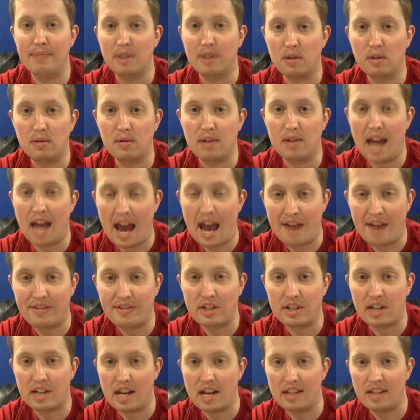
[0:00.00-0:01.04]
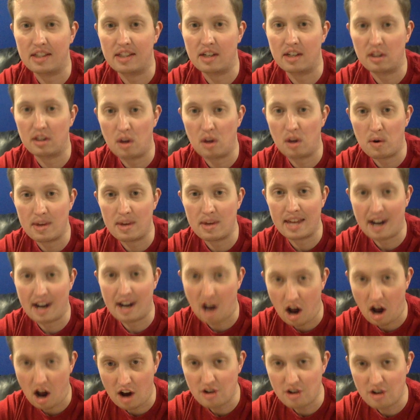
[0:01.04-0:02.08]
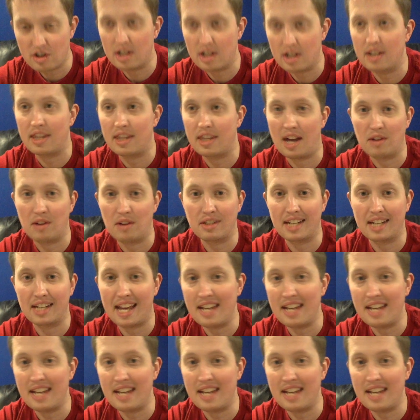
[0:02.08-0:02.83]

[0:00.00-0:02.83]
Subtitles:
So average cases are lower than 100,000